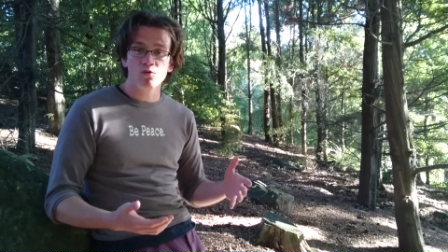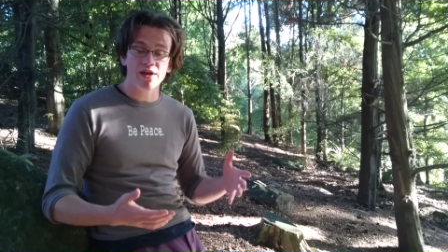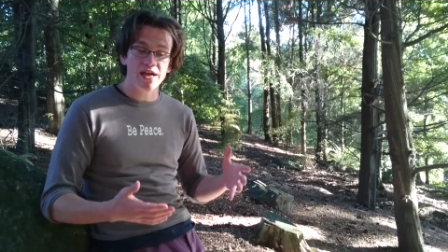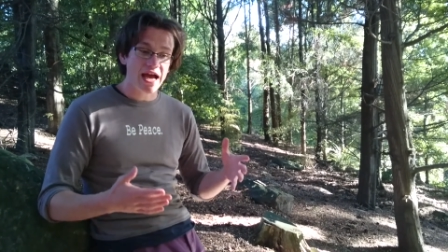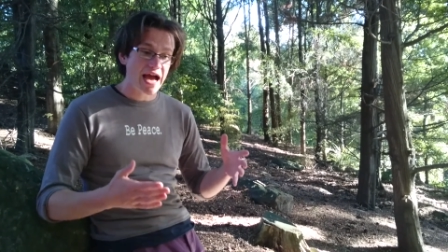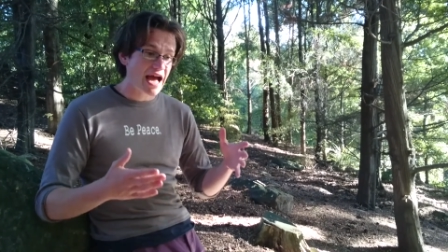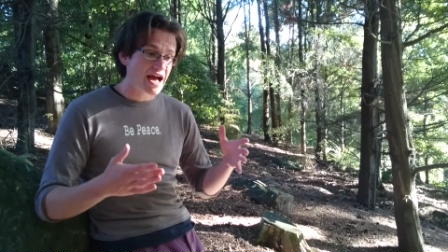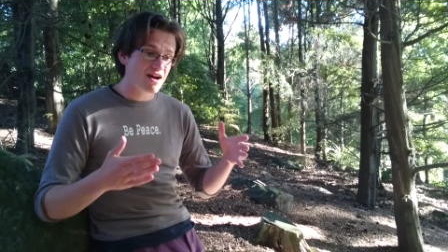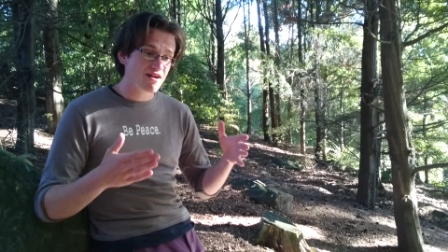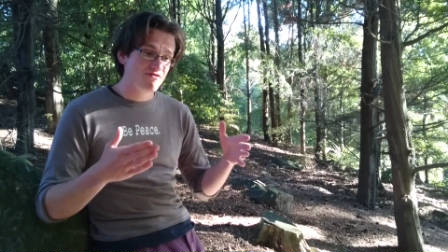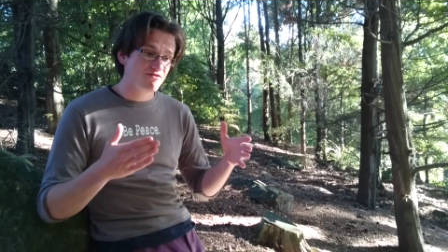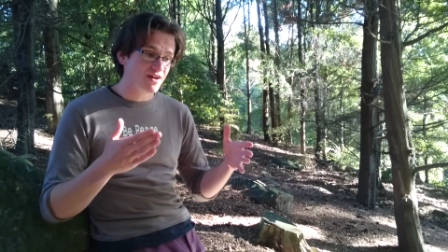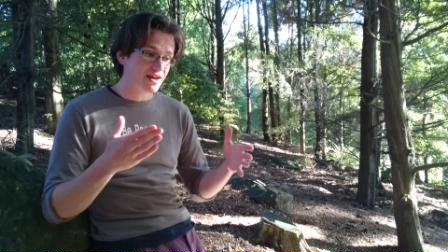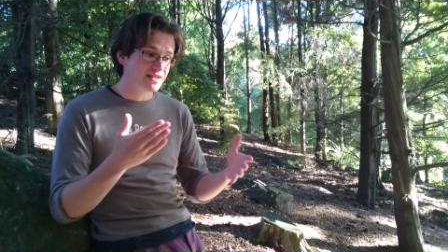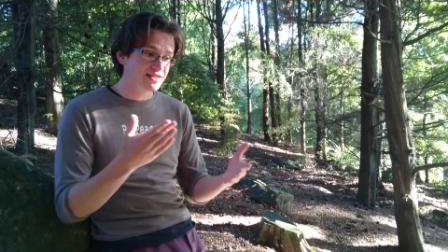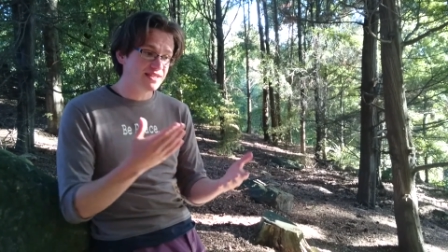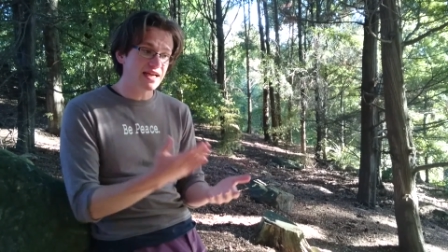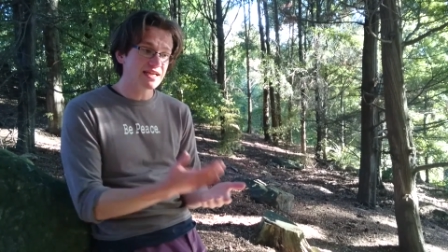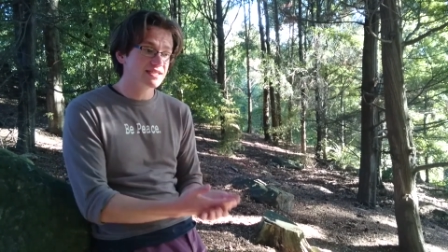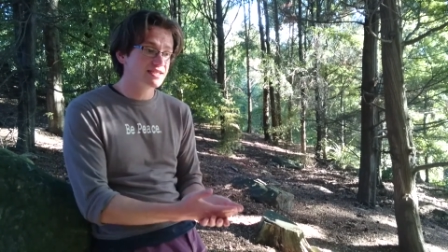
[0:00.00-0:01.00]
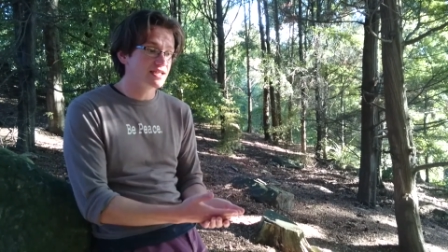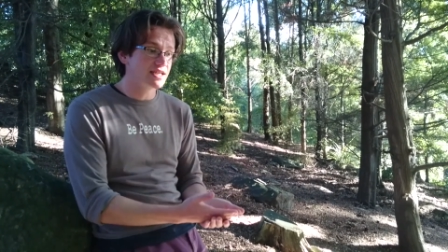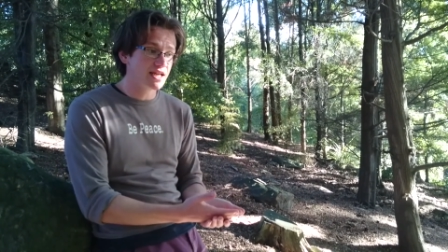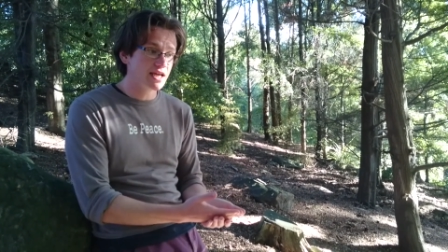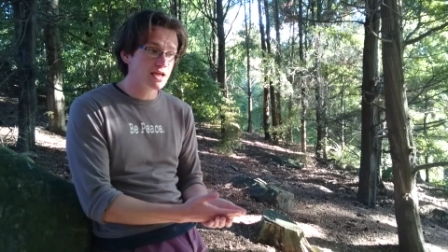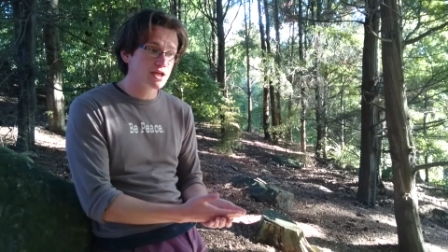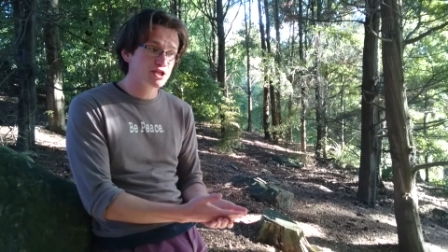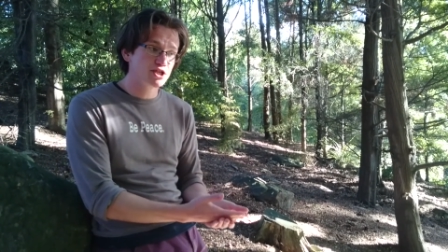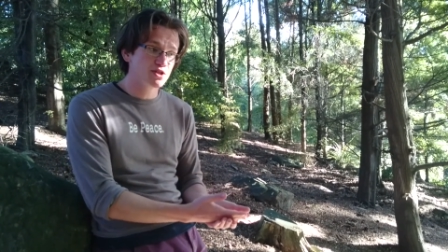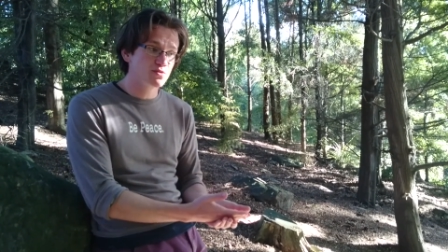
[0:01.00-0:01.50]
We have a
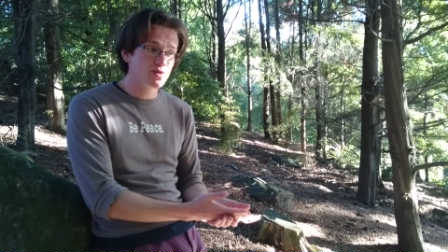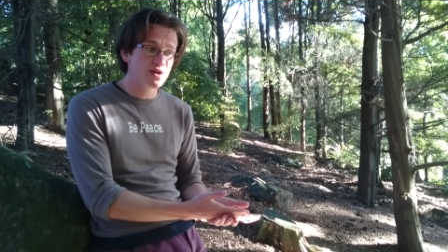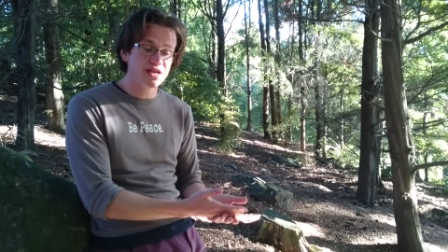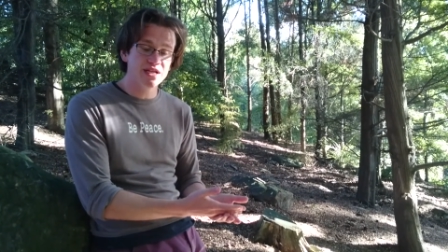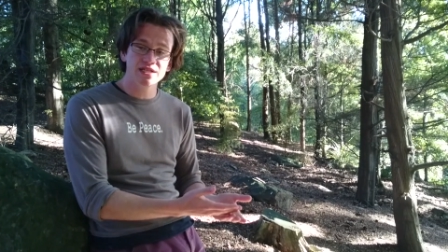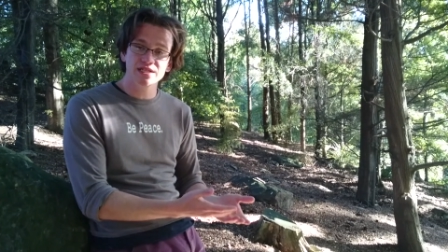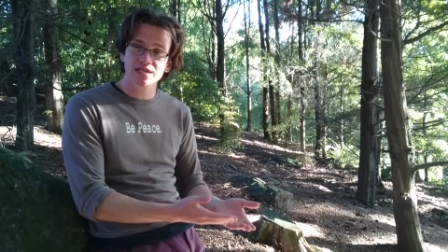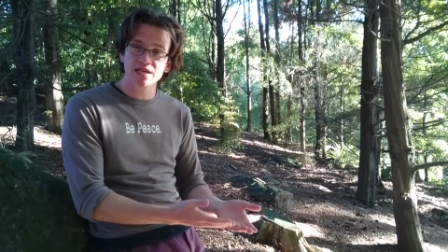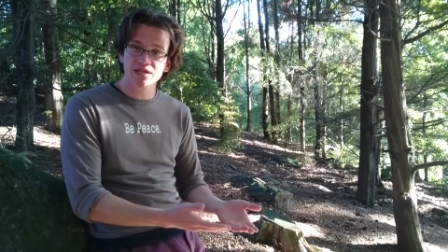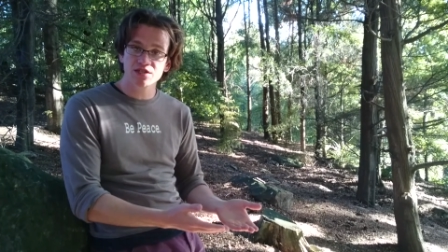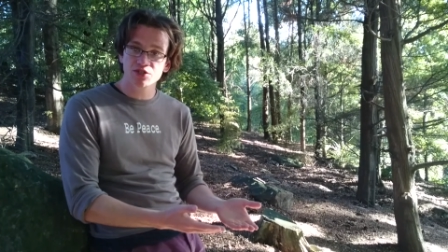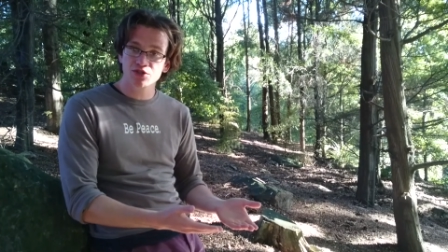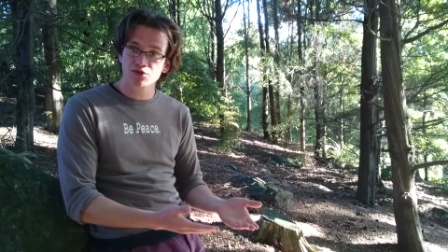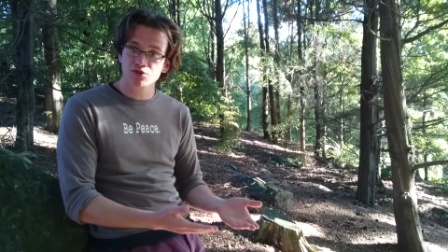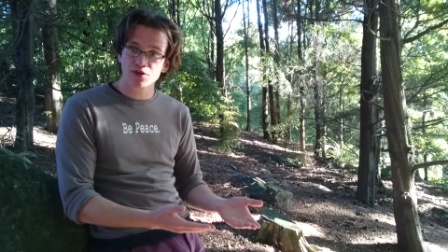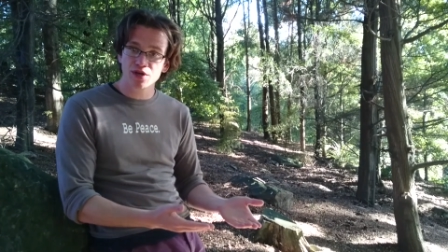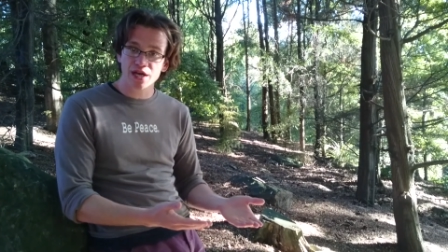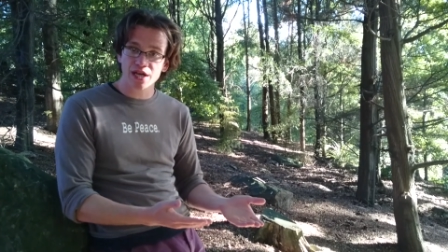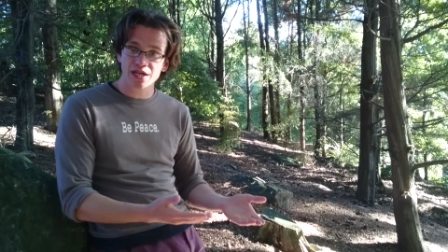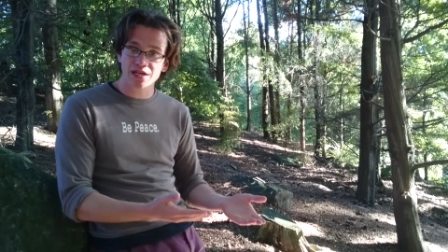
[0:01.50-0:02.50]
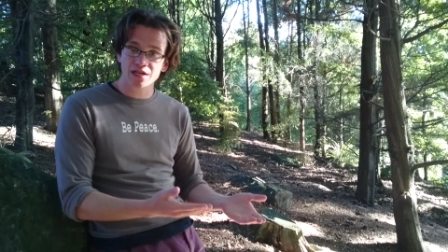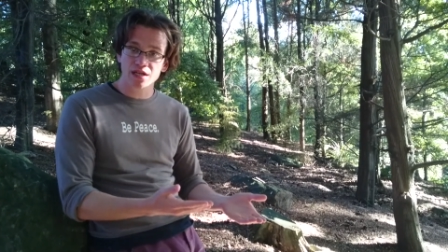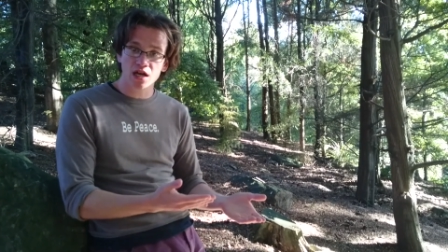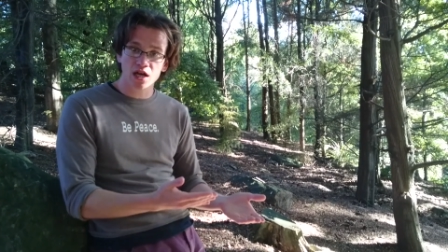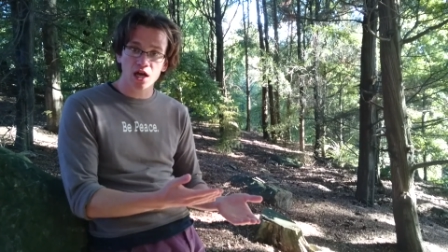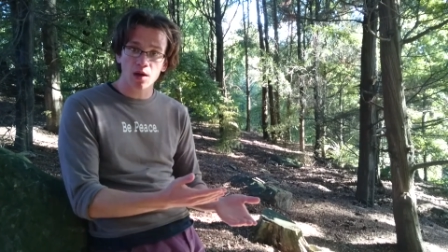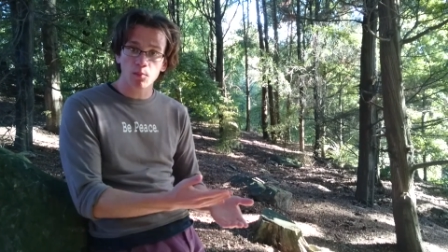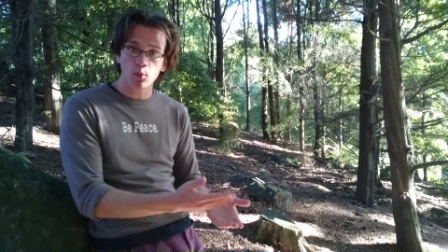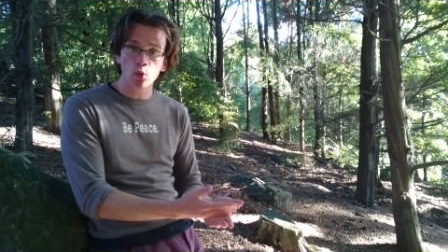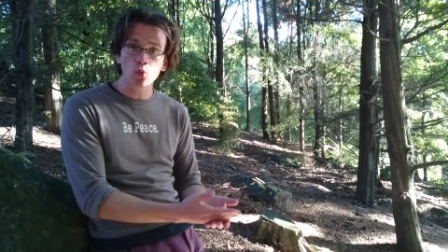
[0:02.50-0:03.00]
destination we need to get to in
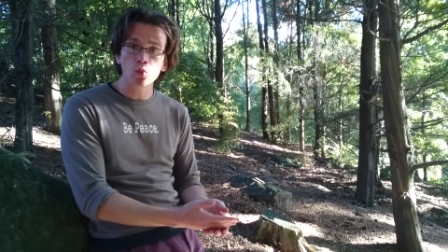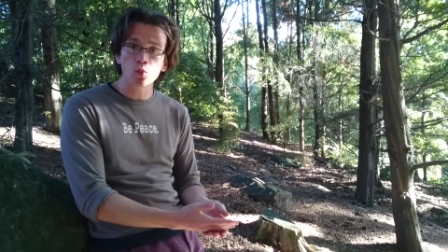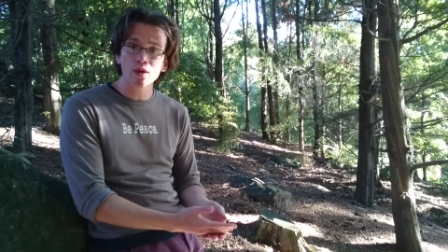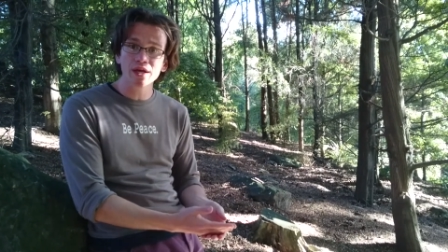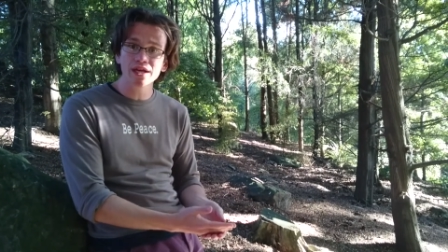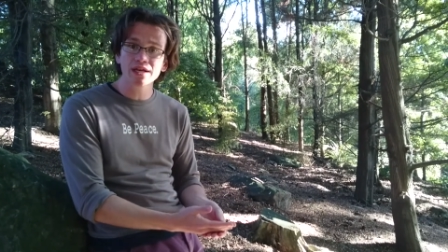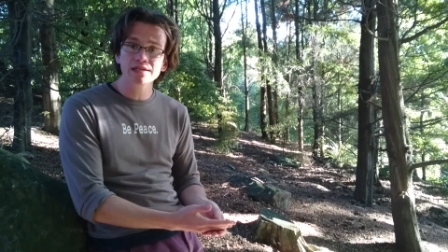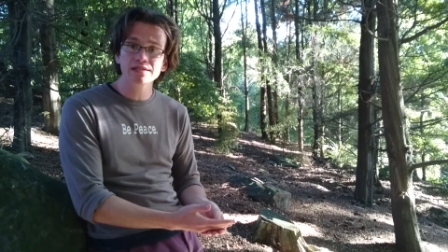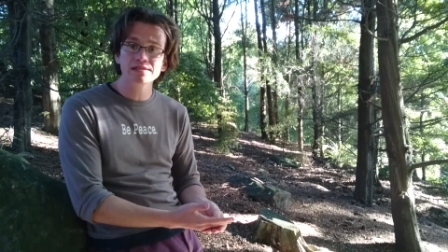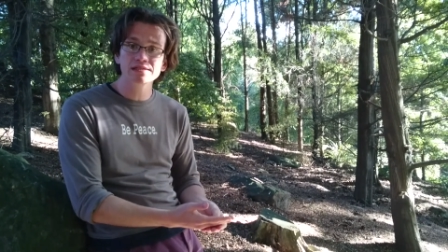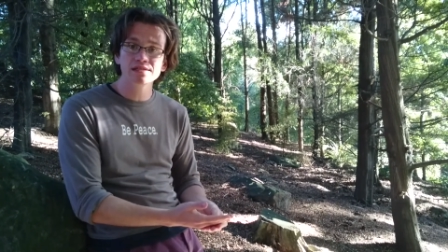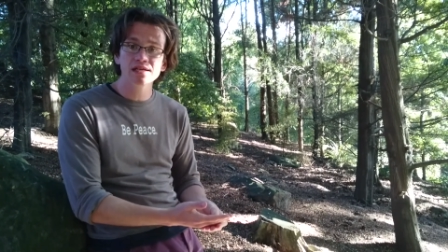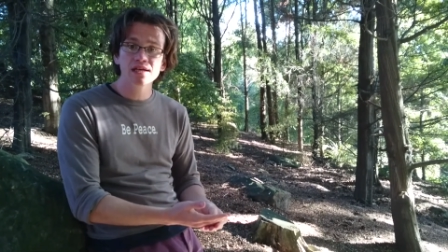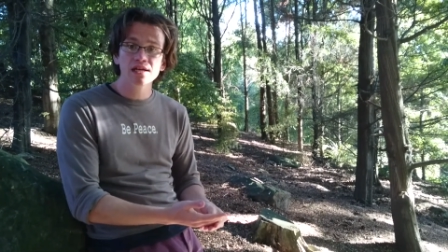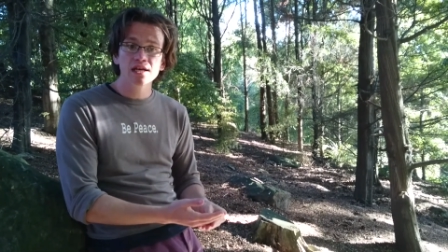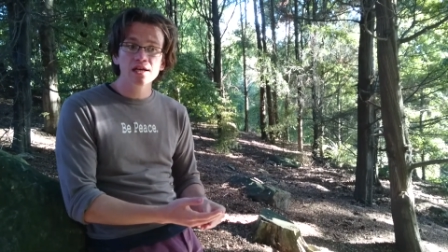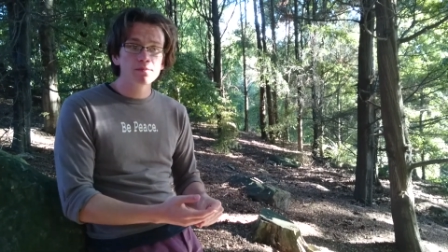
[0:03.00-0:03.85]
a couple weeks,